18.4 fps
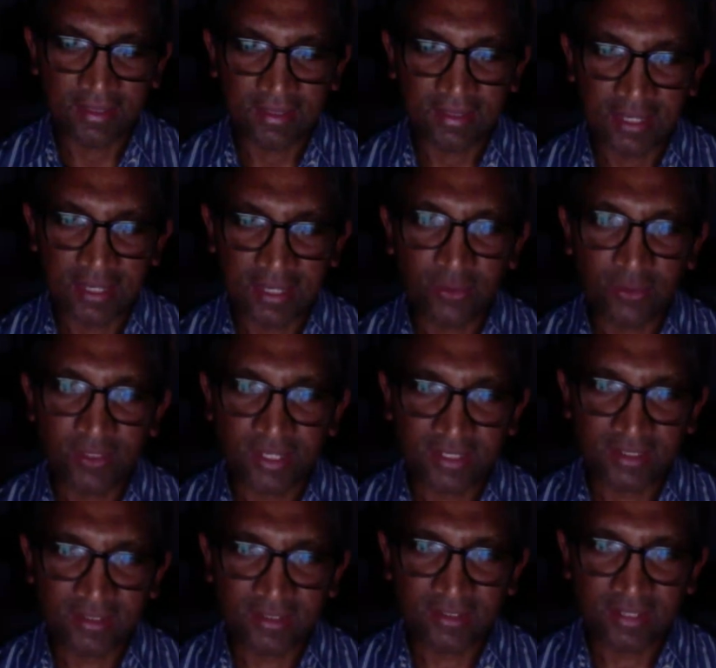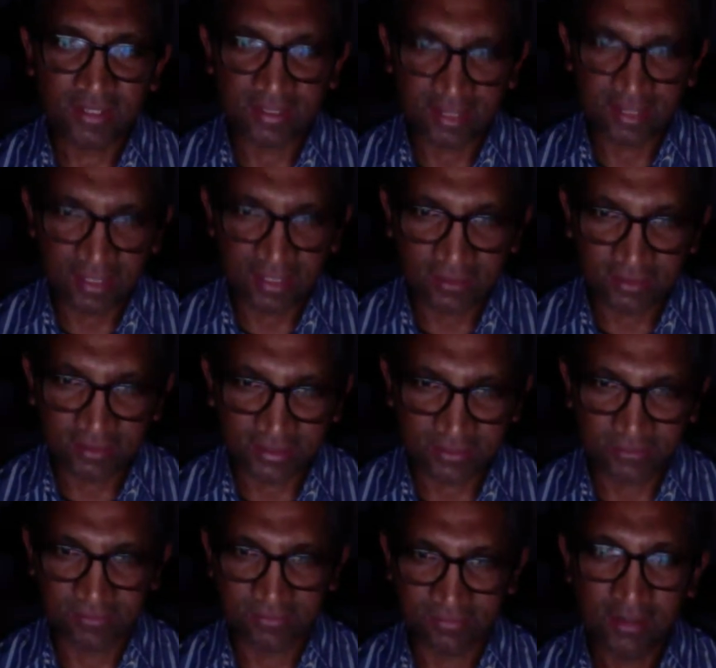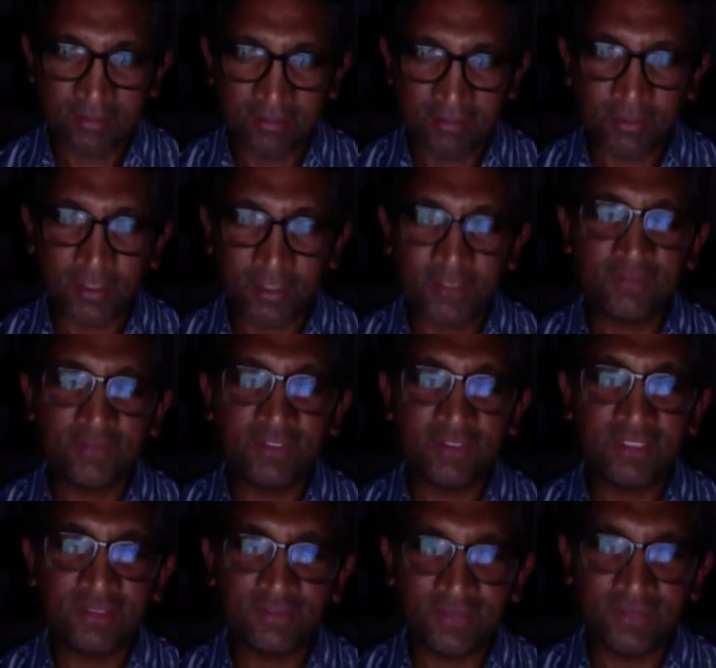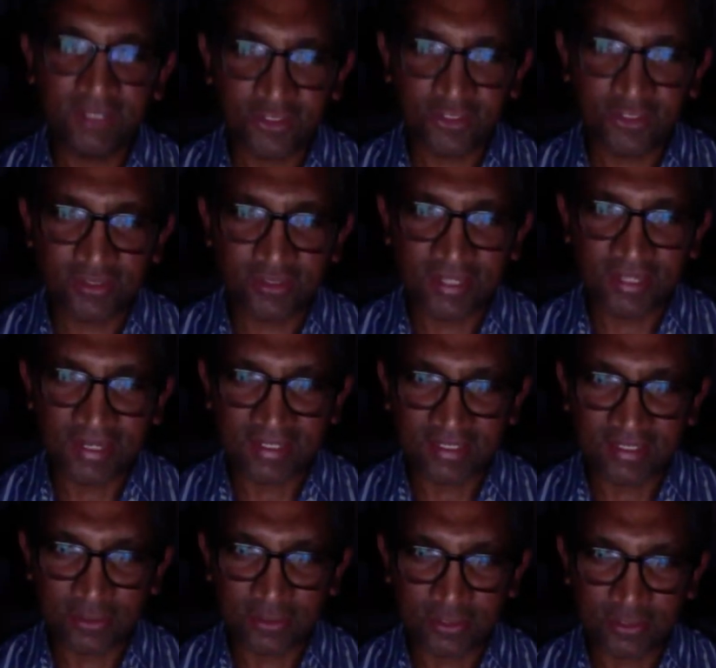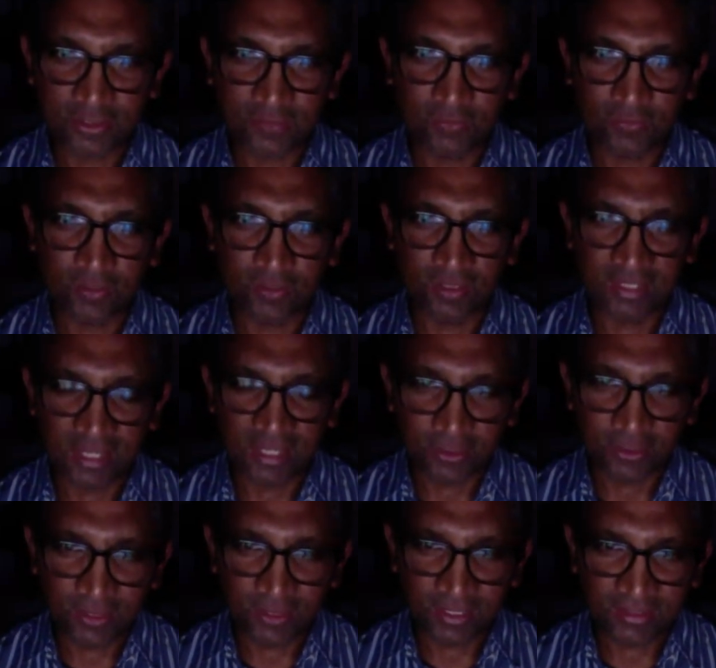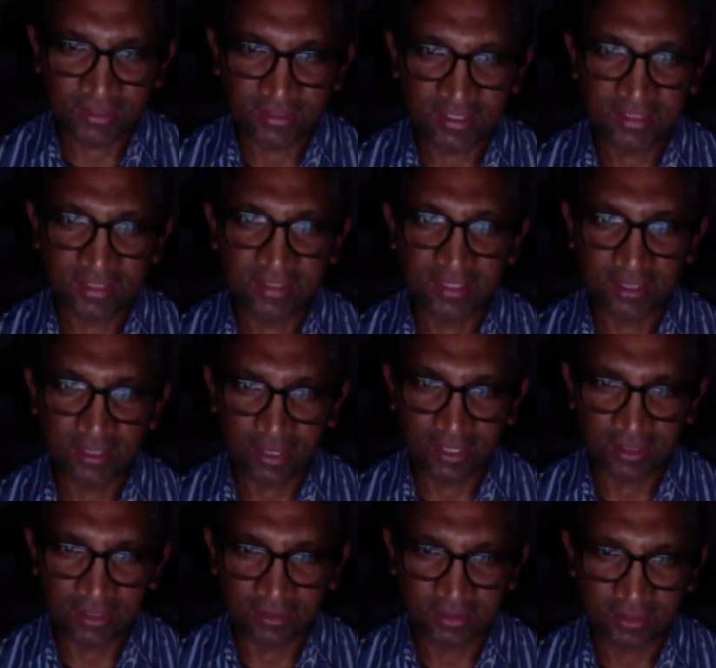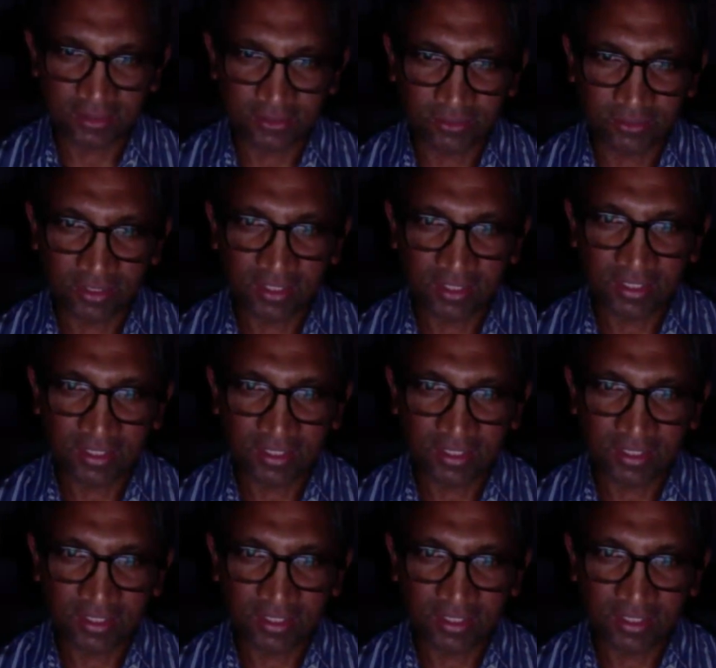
low renin and aldo, part of the differential diagnosis for low renin and low aldo